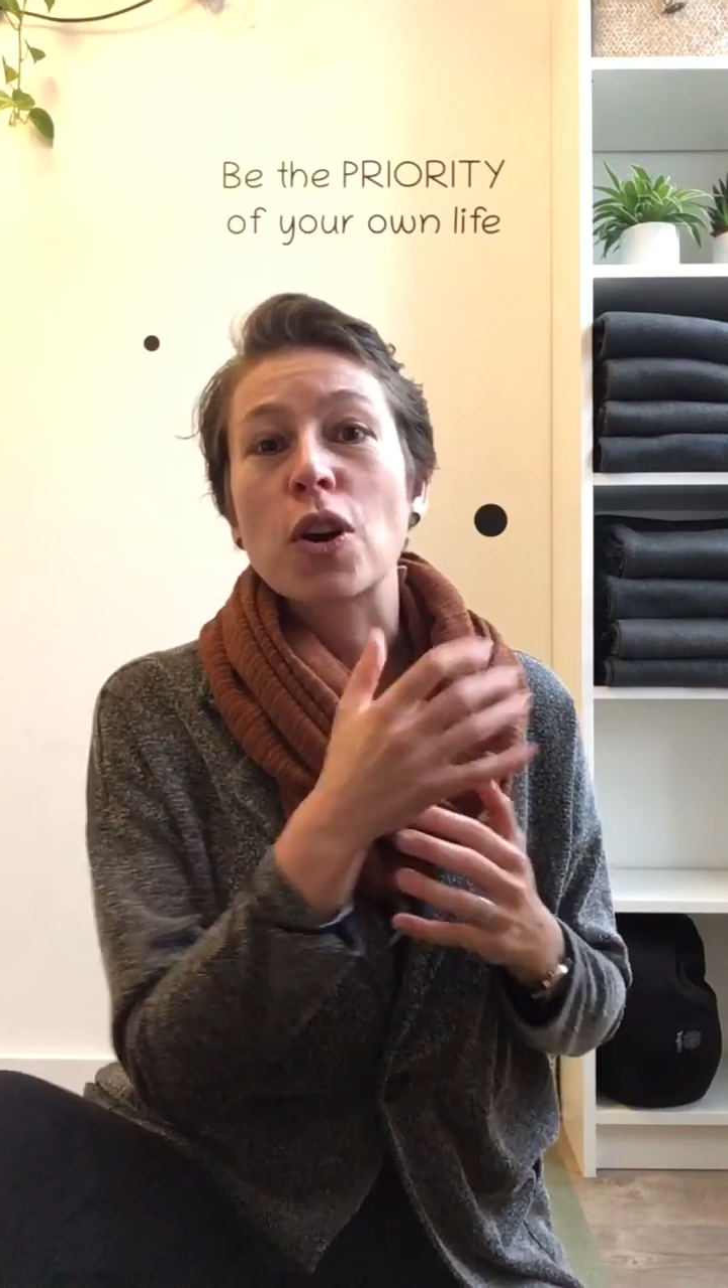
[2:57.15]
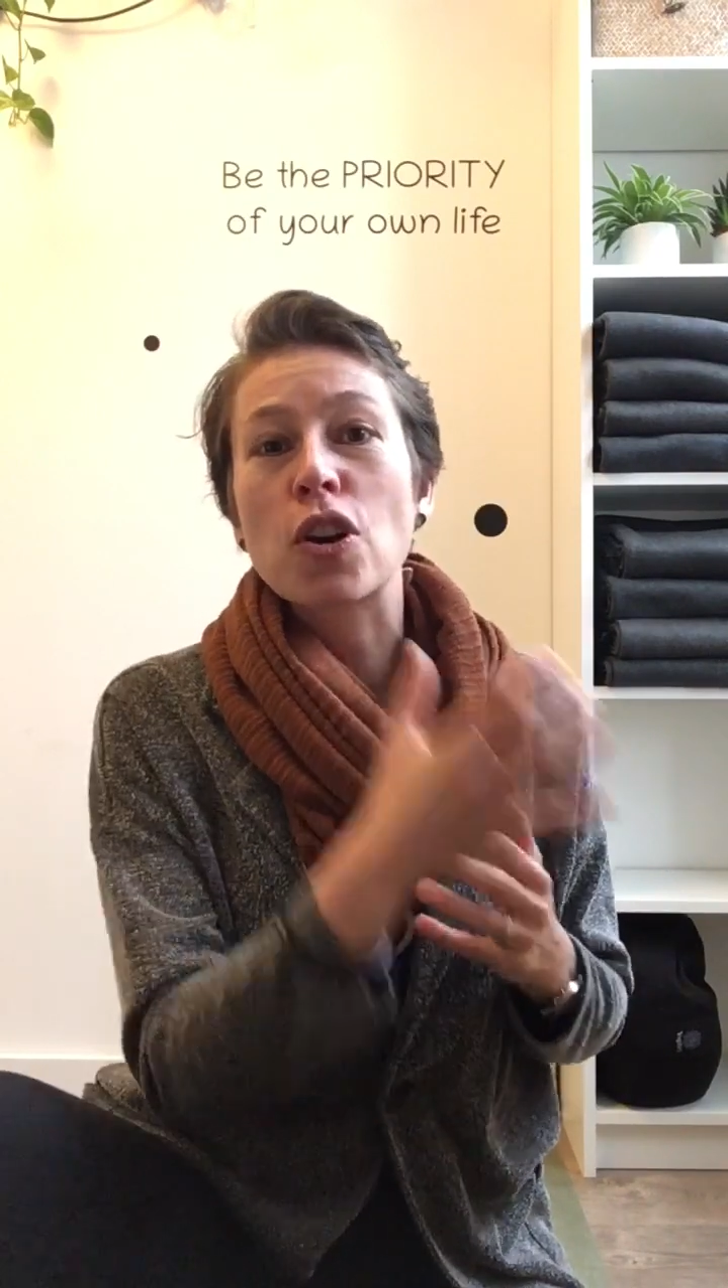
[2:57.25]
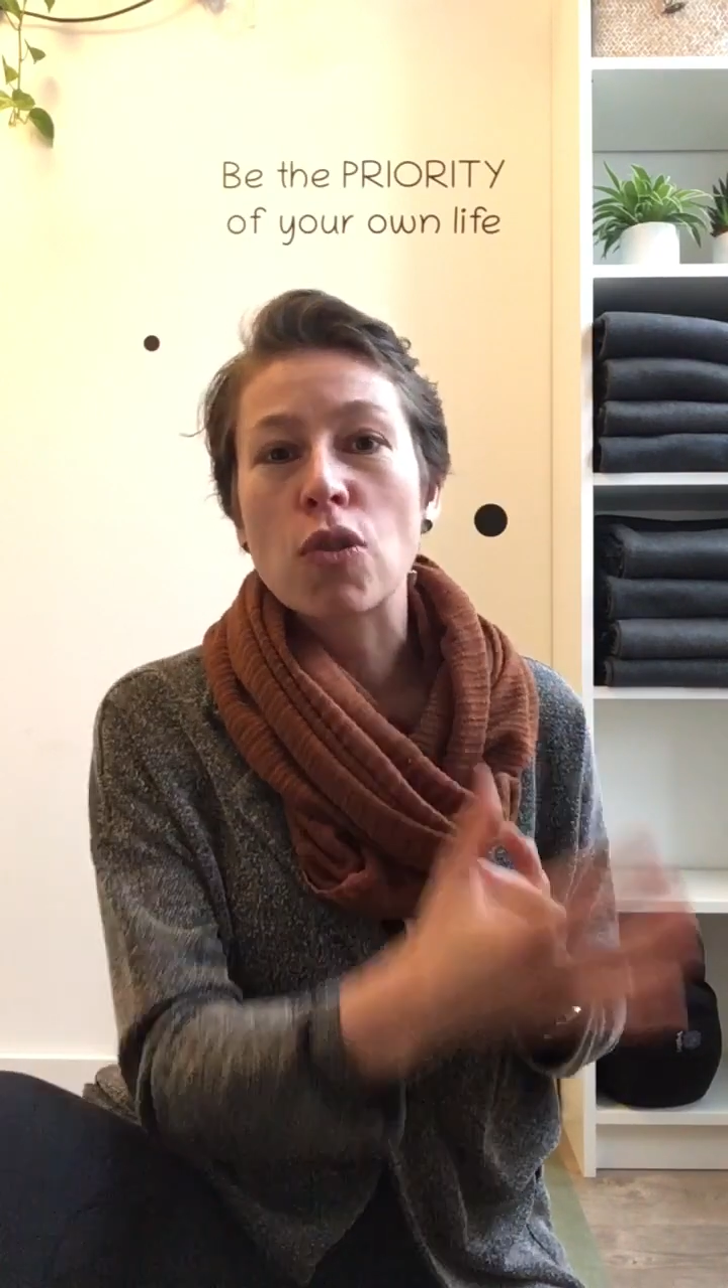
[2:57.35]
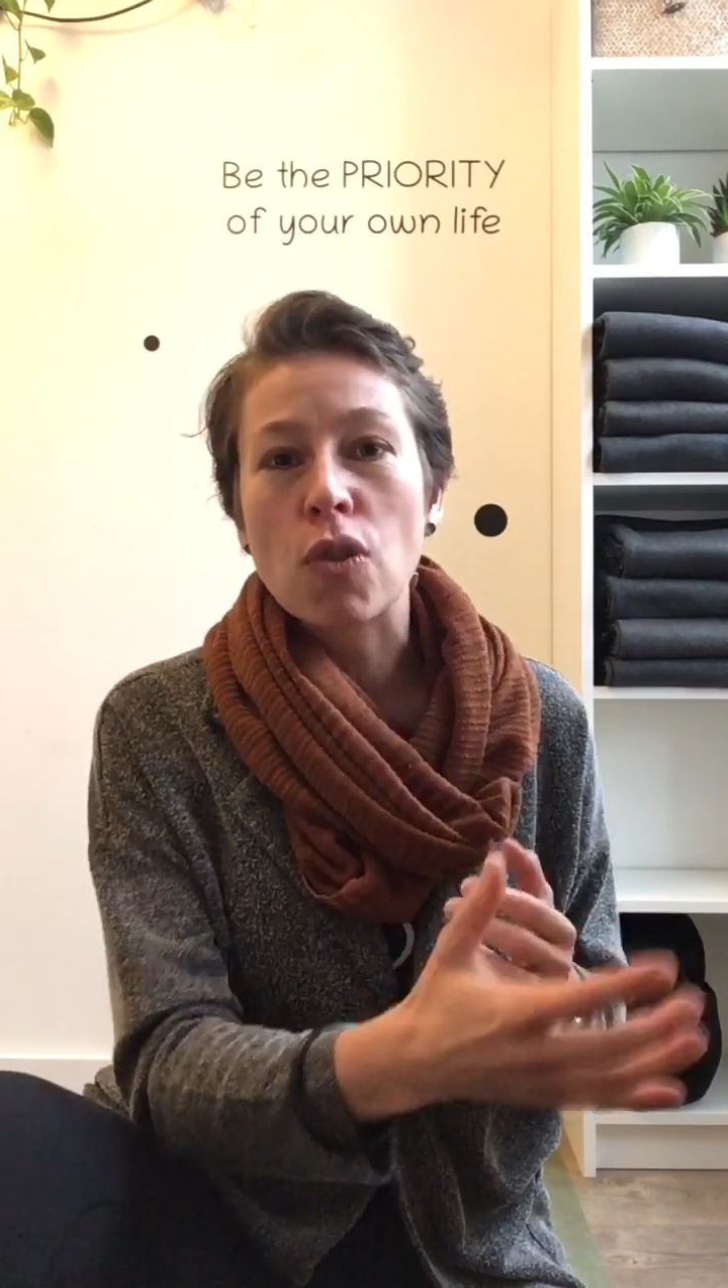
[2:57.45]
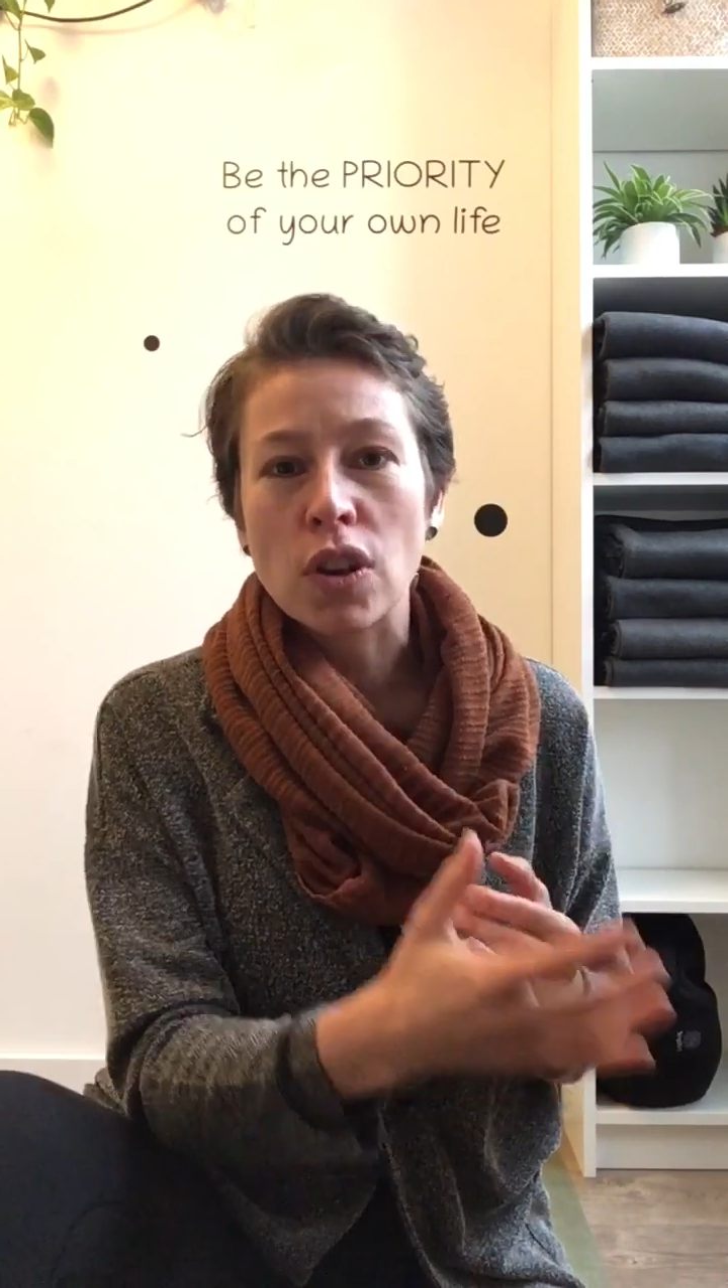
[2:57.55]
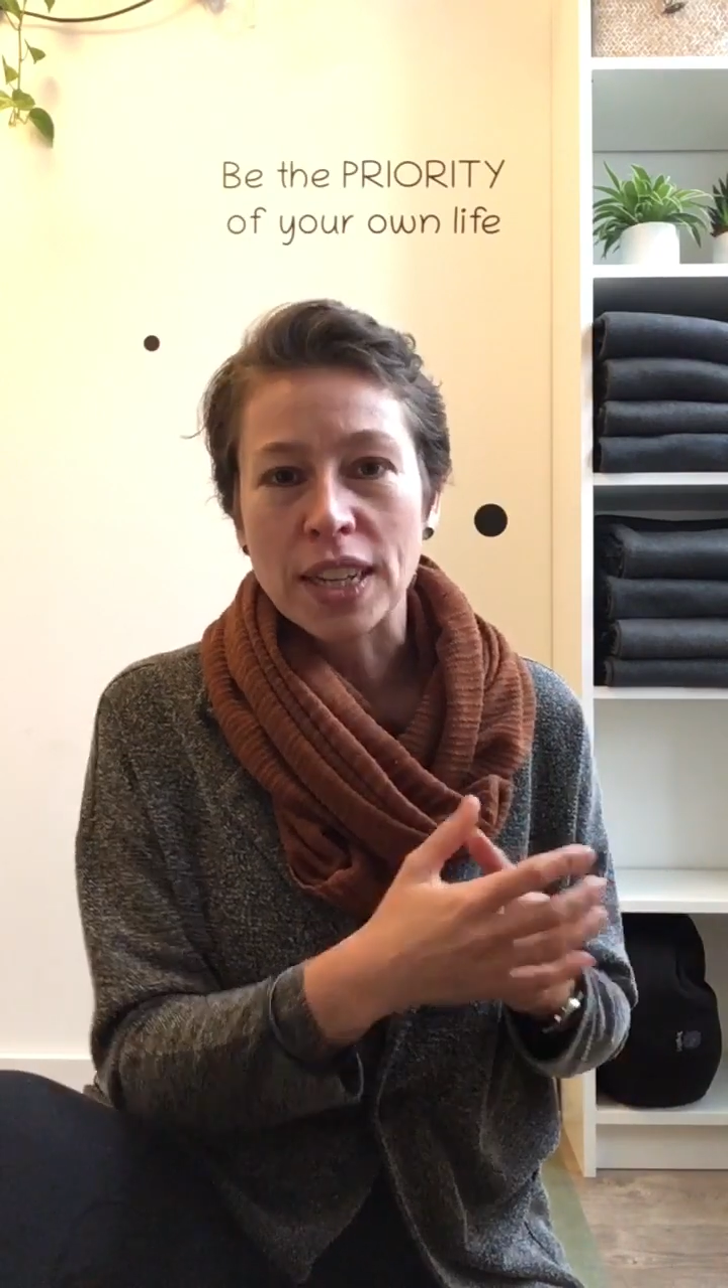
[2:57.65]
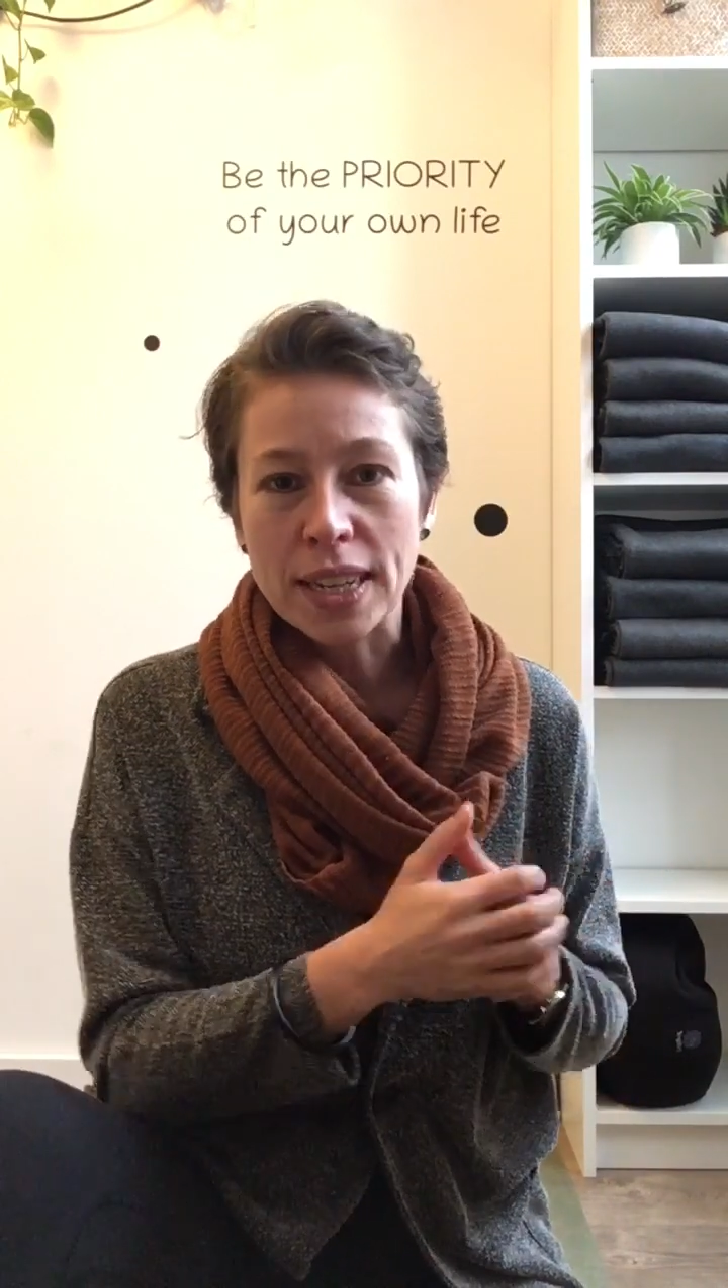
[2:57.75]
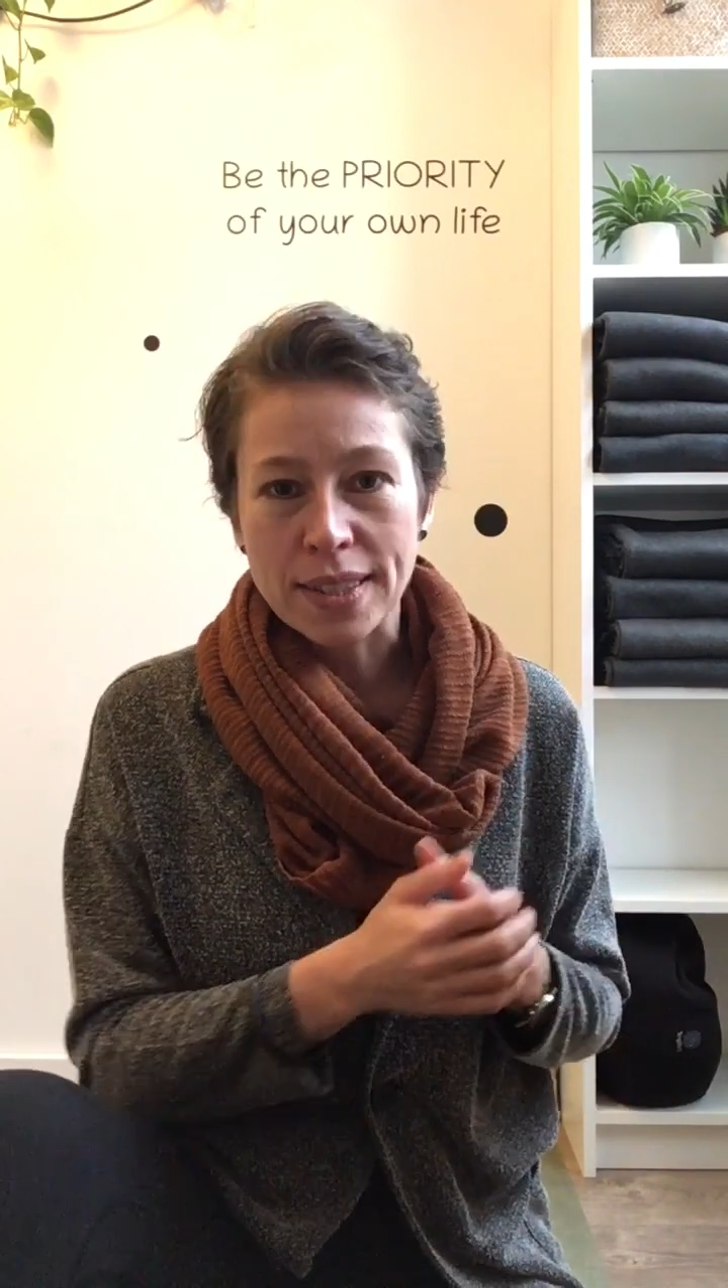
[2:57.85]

chronic